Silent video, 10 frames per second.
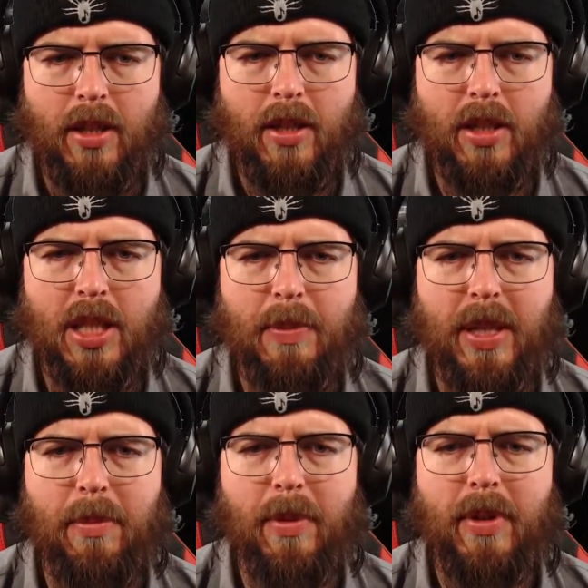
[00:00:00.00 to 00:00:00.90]
Could this be
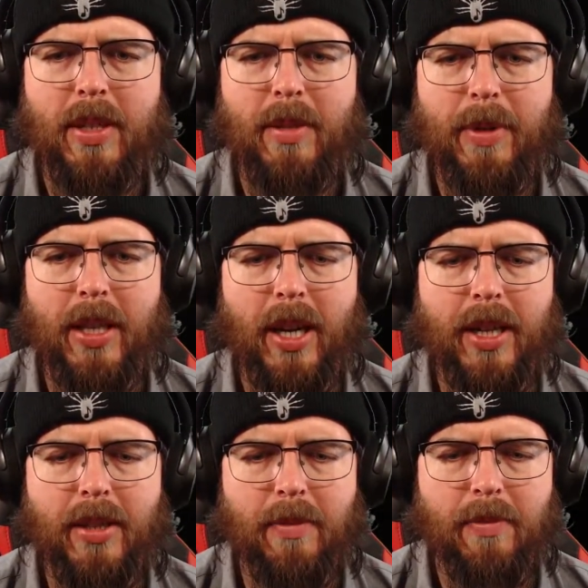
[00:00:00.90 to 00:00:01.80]
a it be an
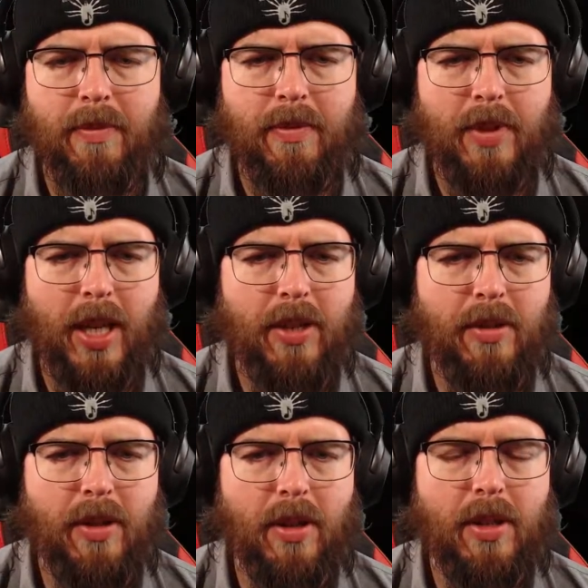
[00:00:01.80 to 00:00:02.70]
item? I
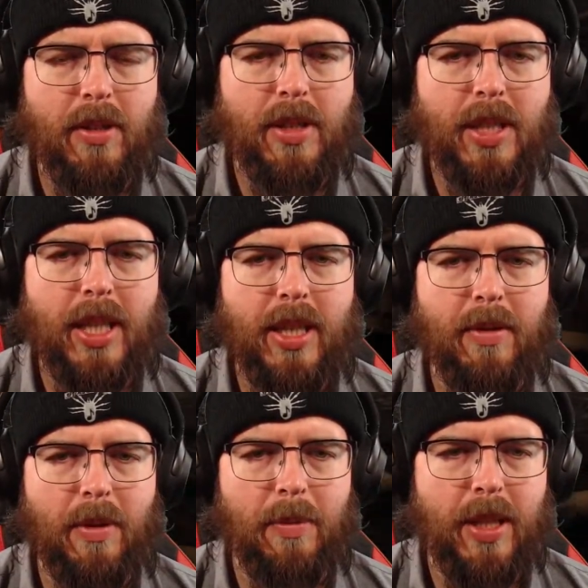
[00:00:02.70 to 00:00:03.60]
don't know. It looks like a
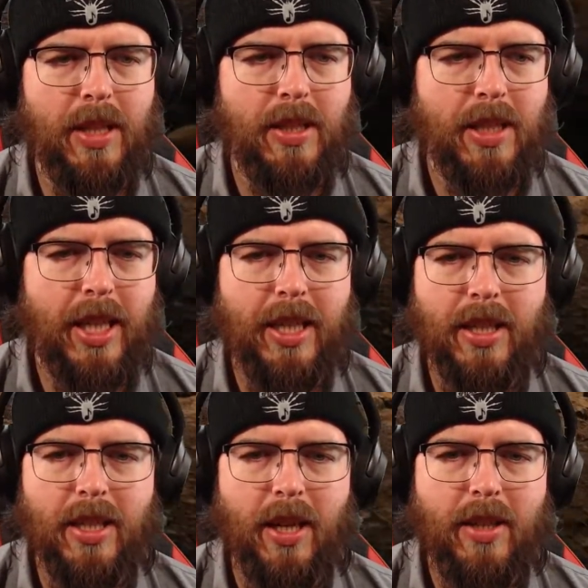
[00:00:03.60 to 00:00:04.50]
complete sack
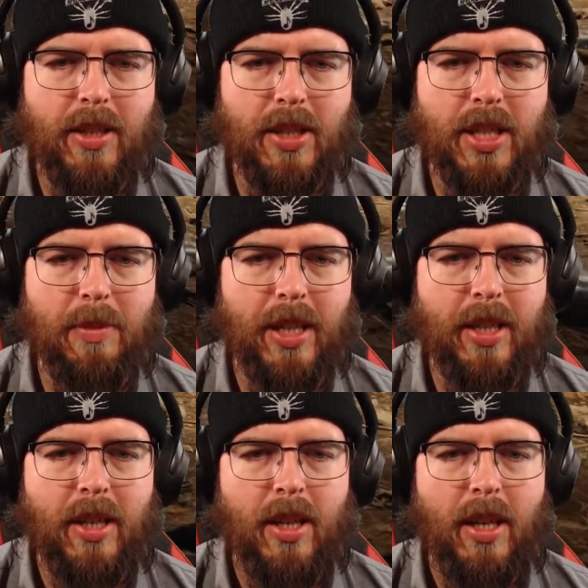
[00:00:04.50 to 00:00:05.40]
of darkness to me.
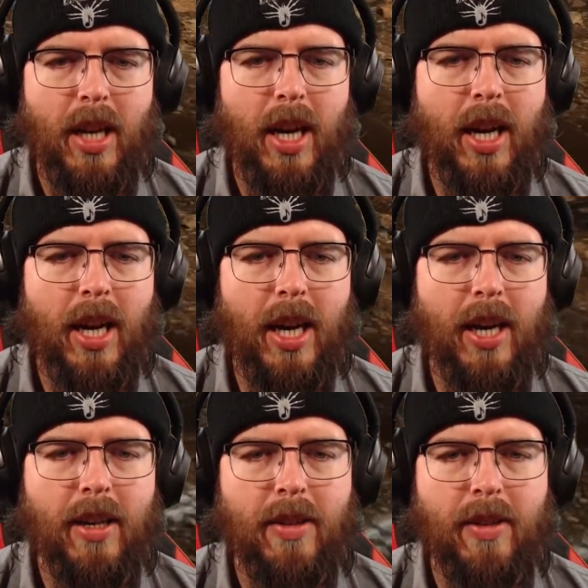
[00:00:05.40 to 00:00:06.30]
Aha!